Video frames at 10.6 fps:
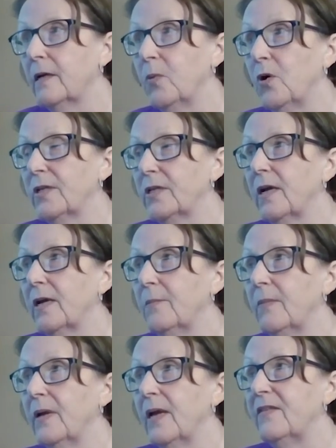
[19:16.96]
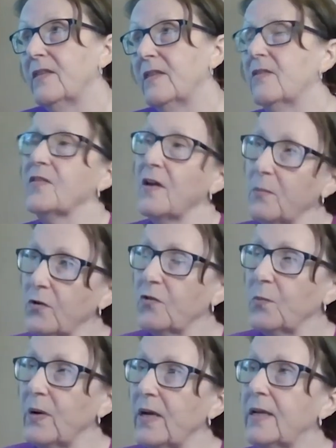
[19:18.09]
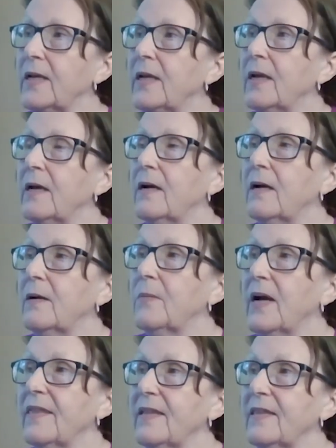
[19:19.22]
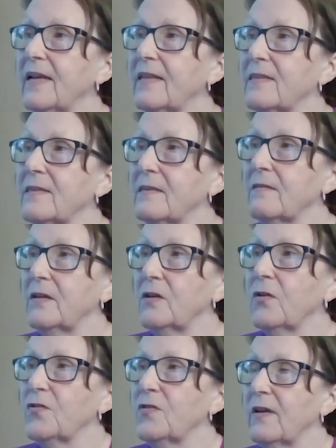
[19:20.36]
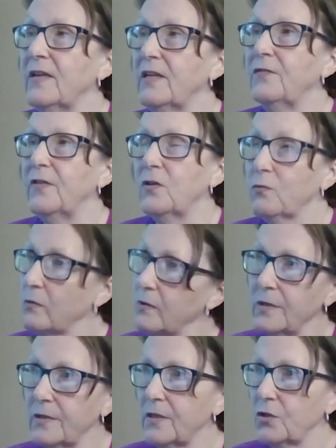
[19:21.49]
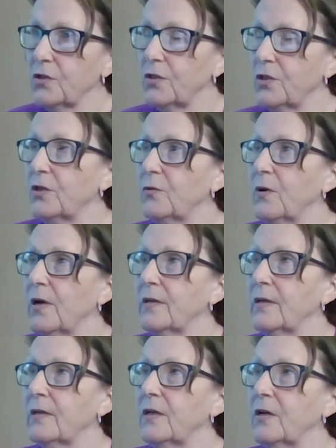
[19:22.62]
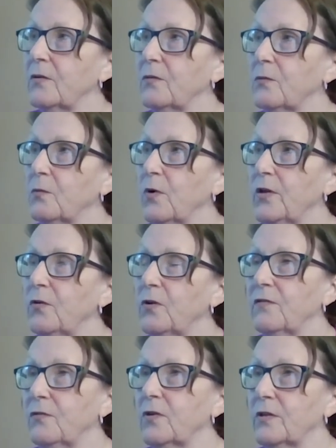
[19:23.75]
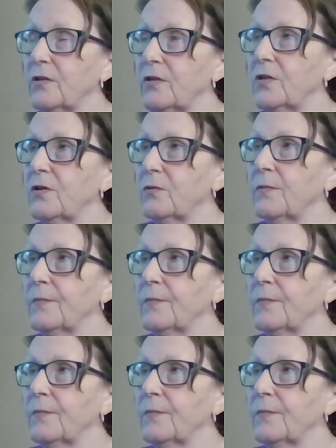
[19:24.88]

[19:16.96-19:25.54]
part time, and then in the summers, but I think that's, an individual decision too on, what you can afford to do.